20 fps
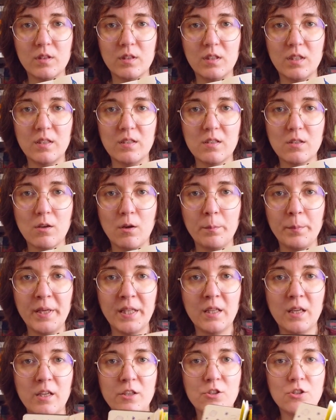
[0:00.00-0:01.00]
this
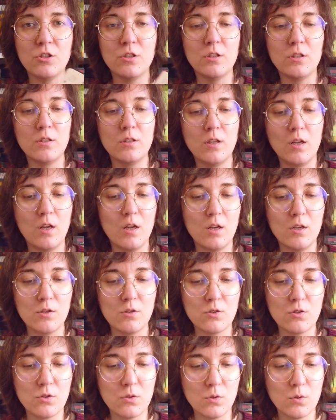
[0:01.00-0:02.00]
combination.
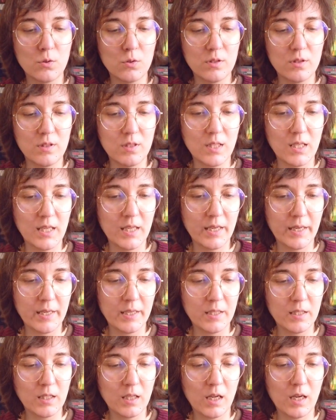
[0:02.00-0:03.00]
So
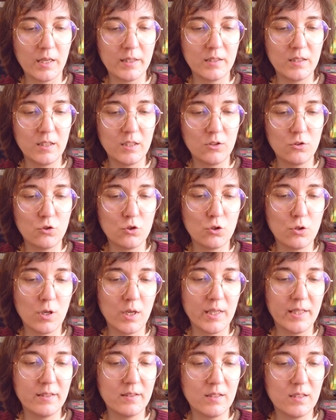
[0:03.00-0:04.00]
then I did
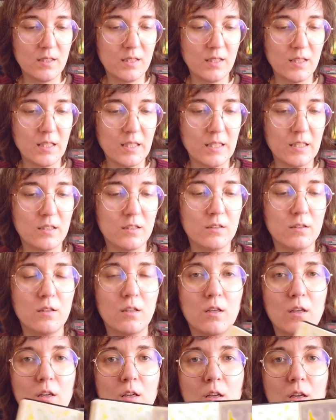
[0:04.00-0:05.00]
try it
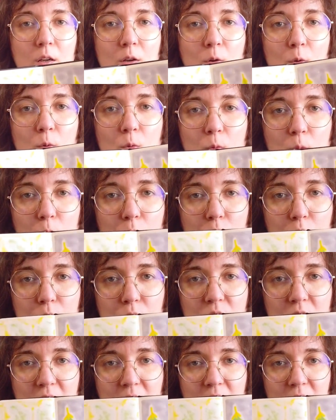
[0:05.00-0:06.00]
again
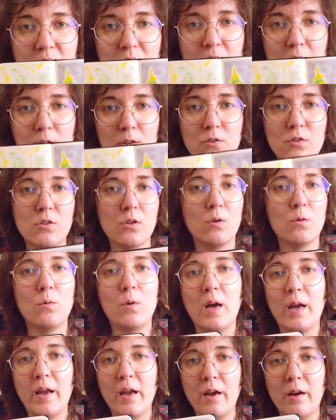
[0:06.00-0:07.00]
using the yellow. So
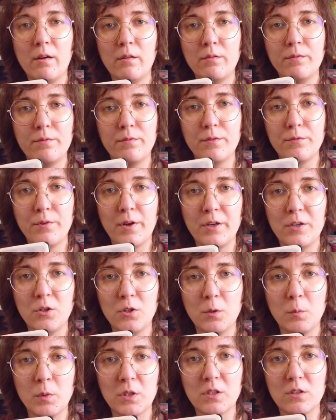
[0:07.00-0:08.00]
I have a very
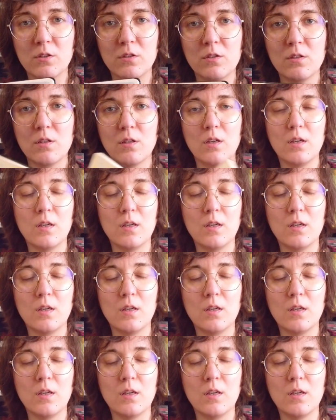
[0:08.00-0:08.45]
limited